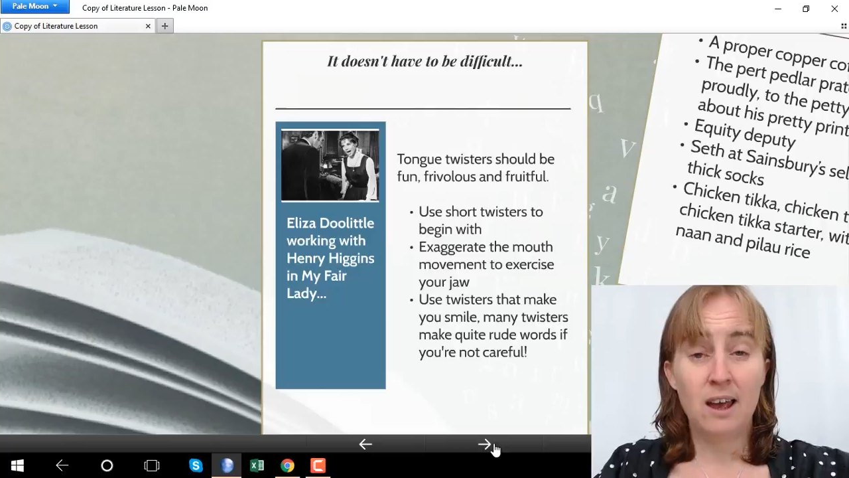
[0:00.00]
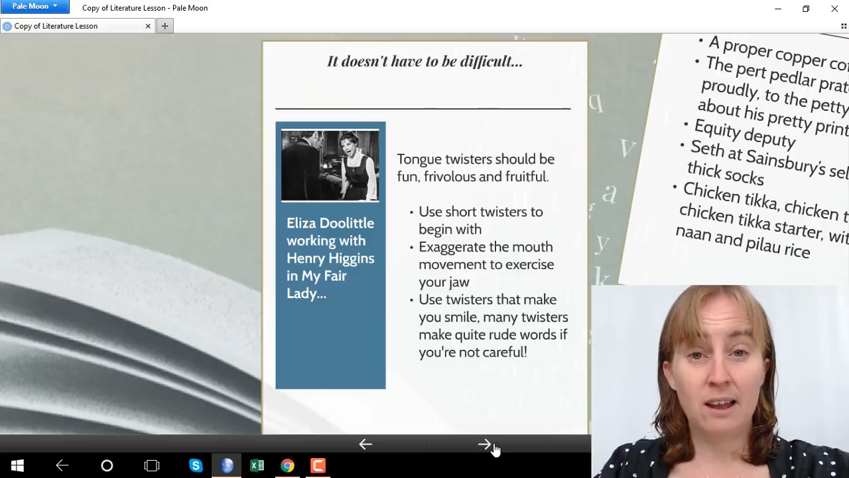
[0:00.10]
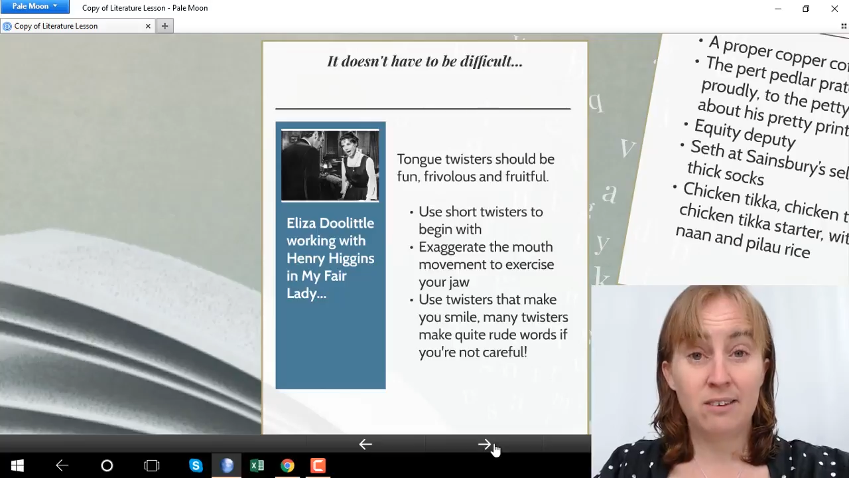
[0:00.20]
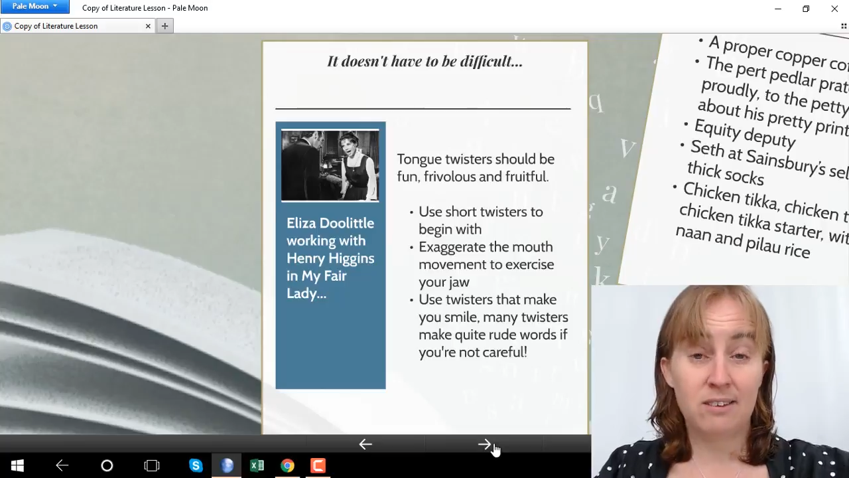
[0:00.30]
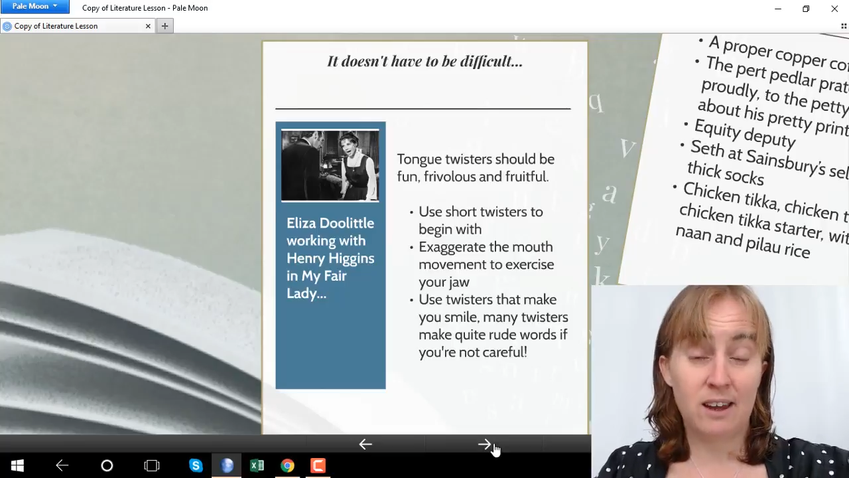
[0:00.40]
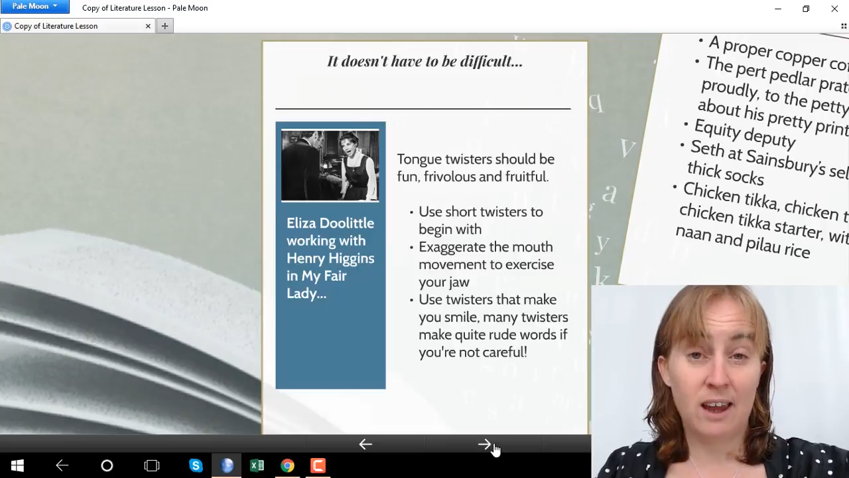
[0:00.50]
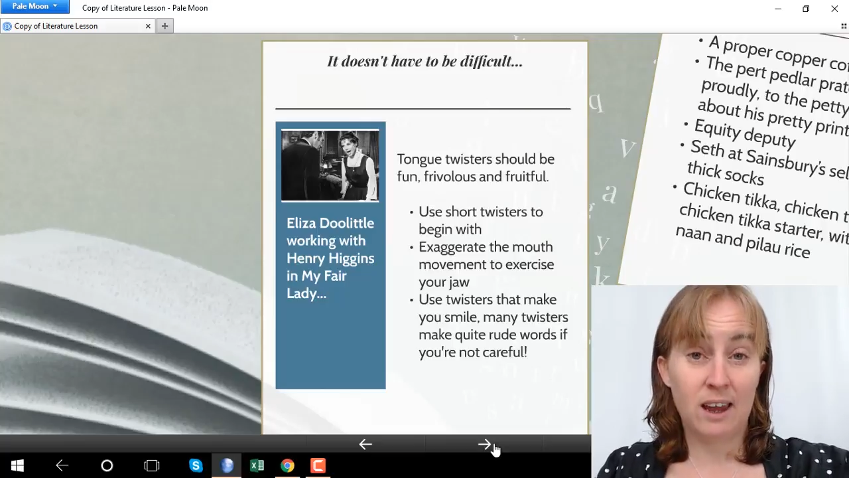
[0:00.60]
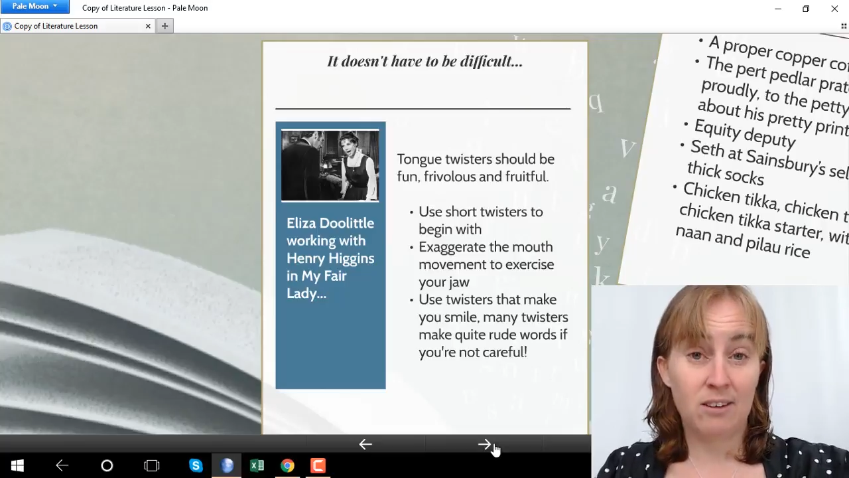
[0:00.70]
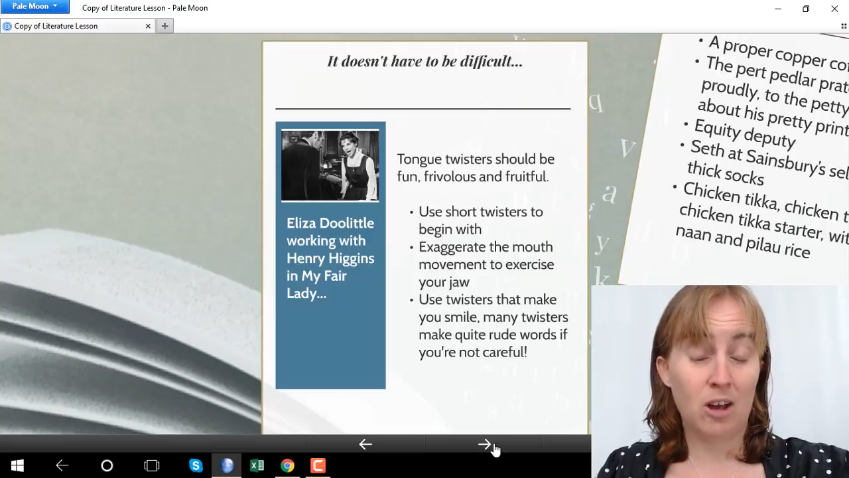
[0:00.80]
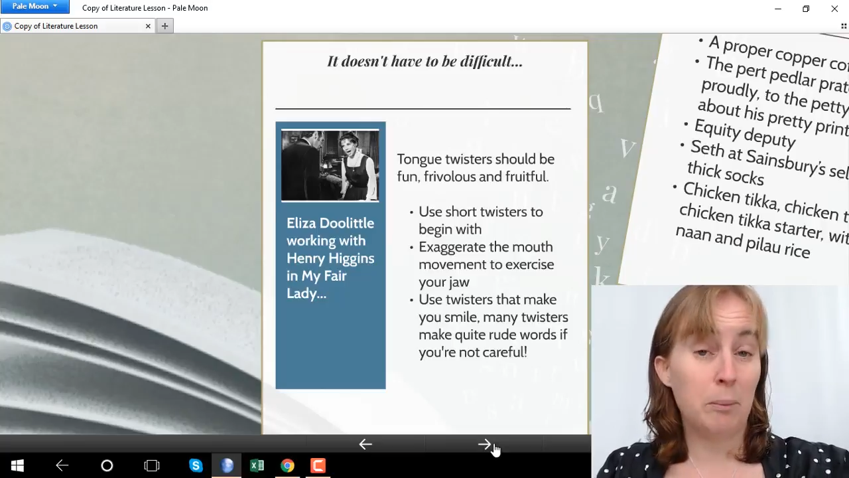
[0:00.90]
and sticking
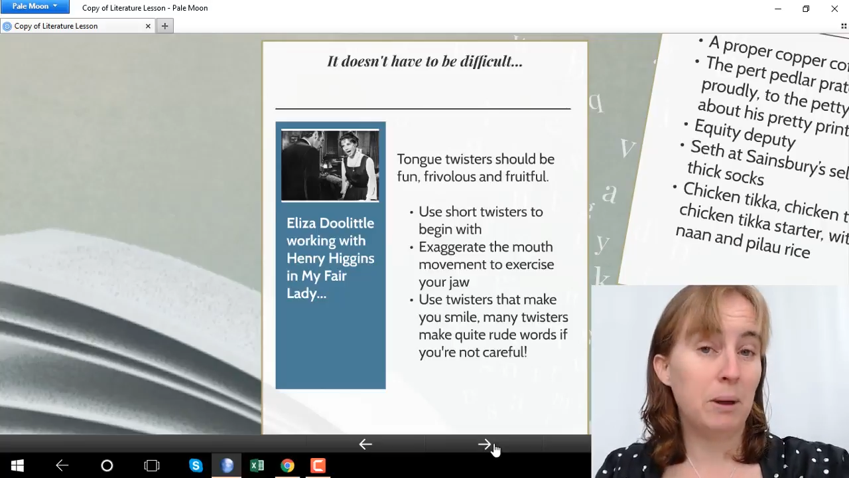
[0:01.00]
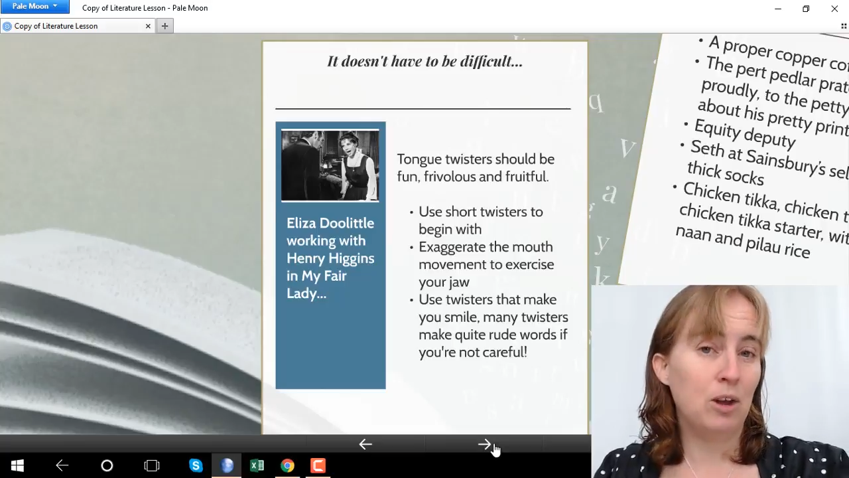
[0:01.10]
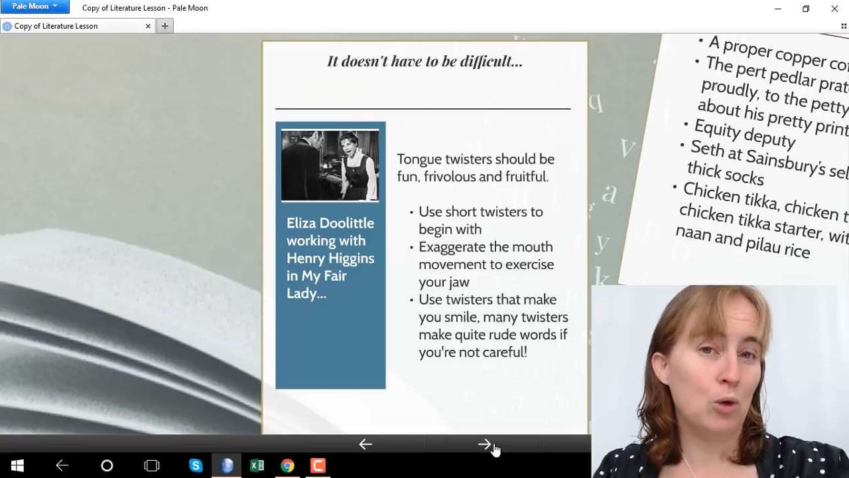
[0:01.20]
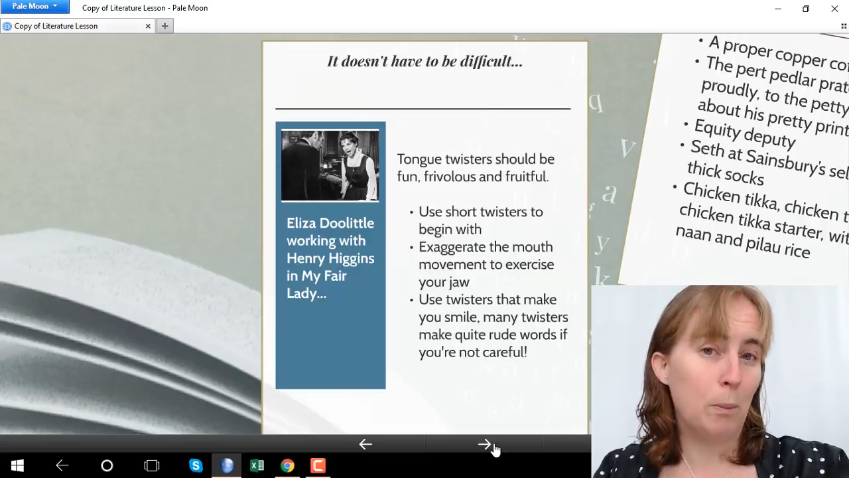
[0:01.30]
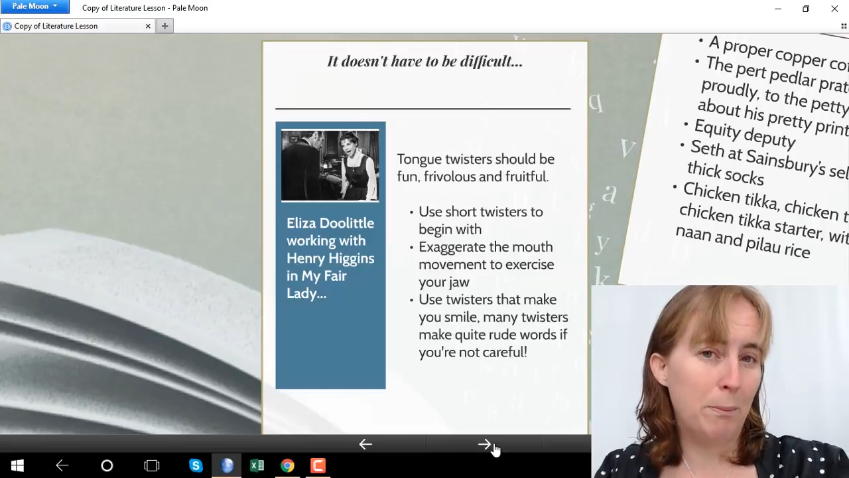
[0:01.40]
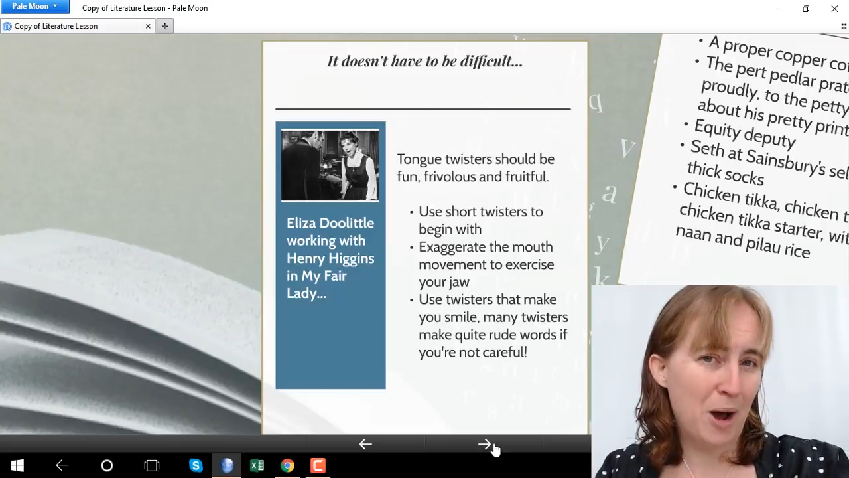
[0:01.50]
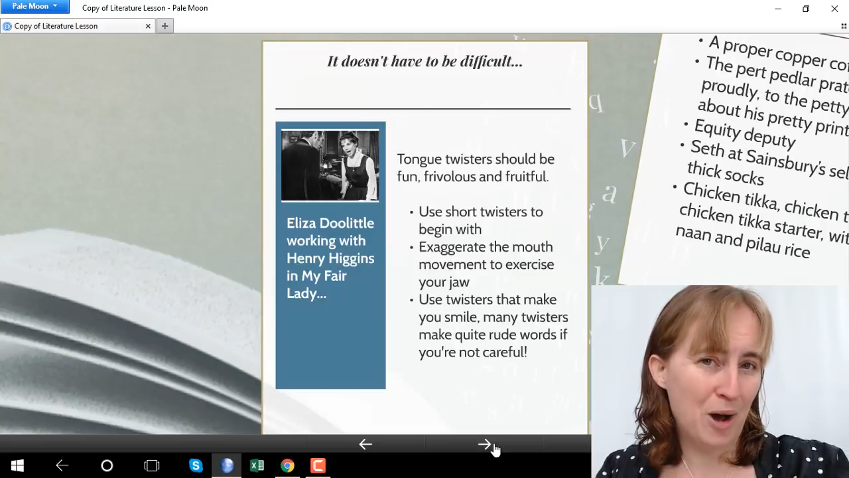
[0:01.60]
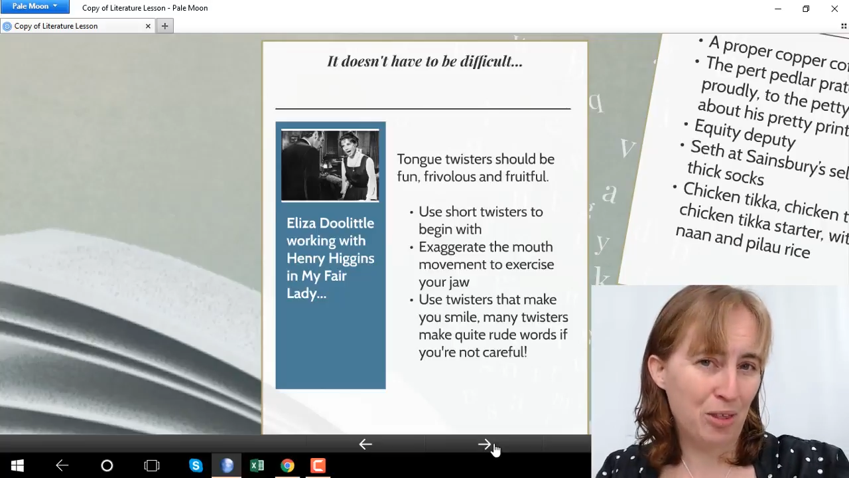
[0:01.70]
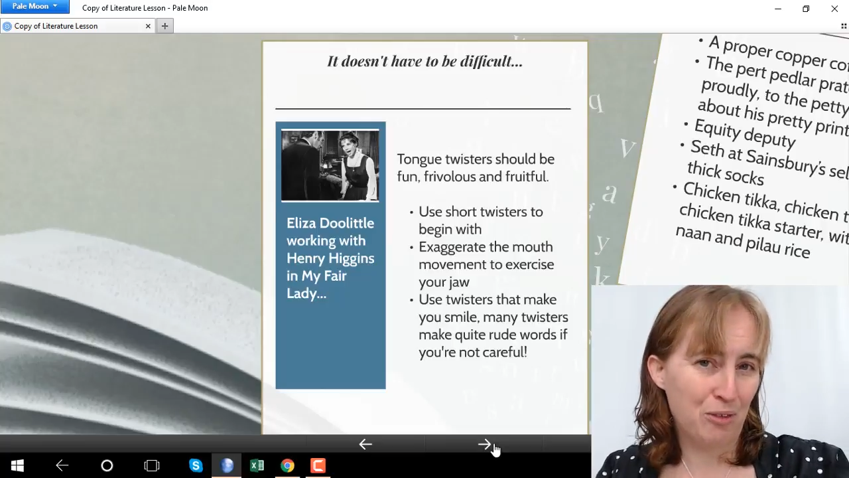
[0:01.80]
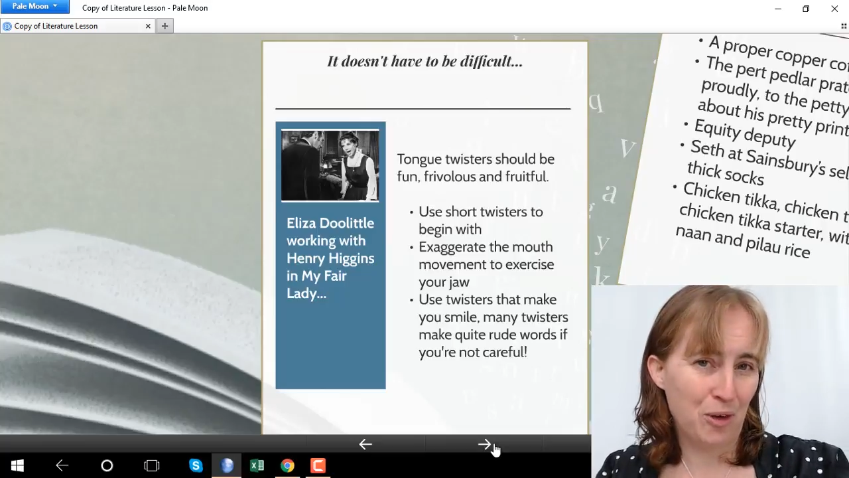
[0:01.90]
it up in your
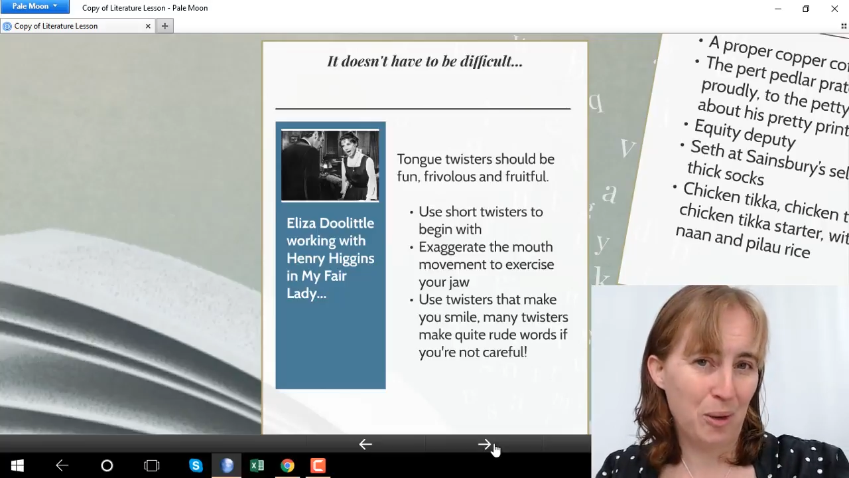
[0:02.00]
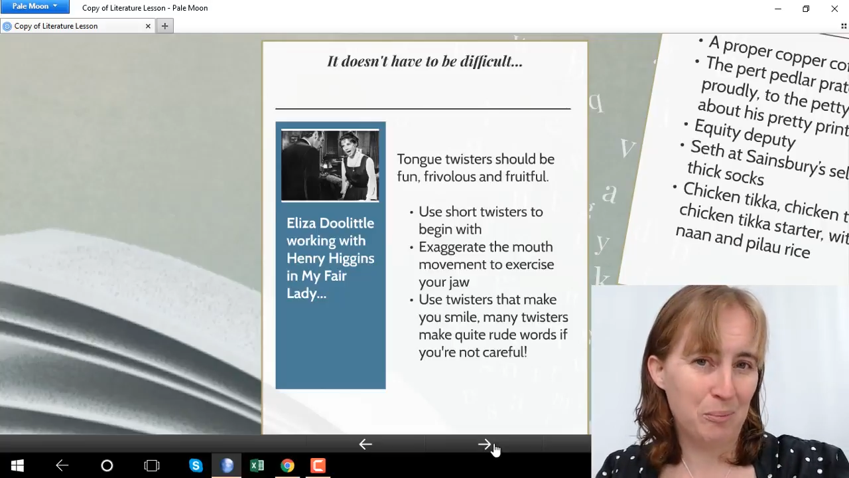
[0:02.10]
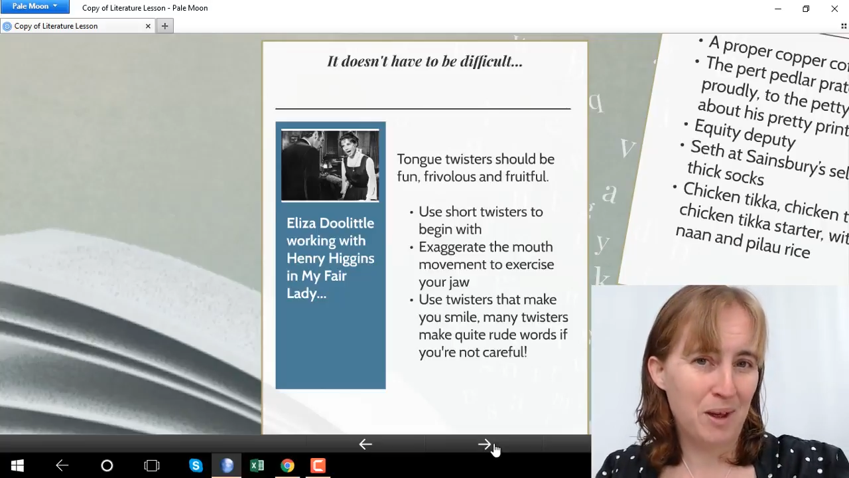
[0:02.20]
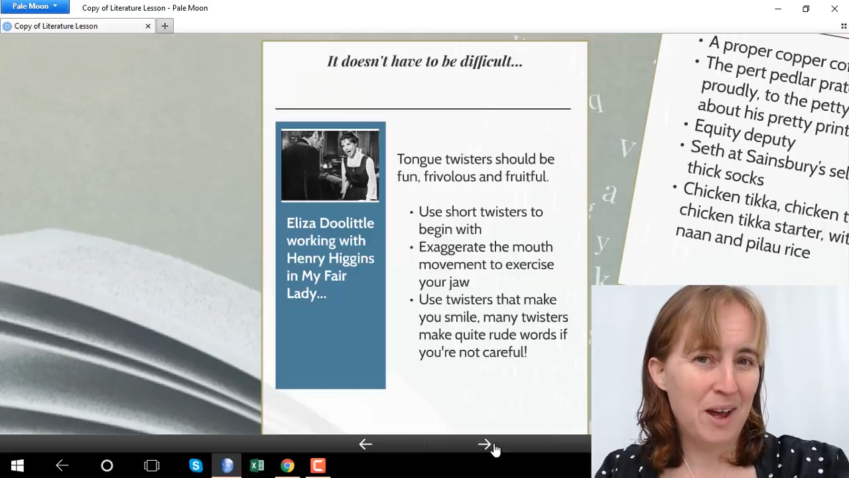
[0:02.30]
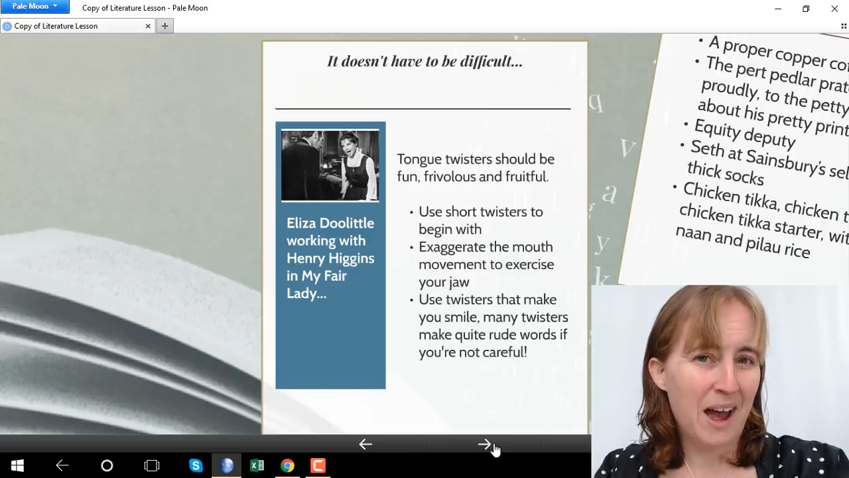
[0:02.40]
bathroom,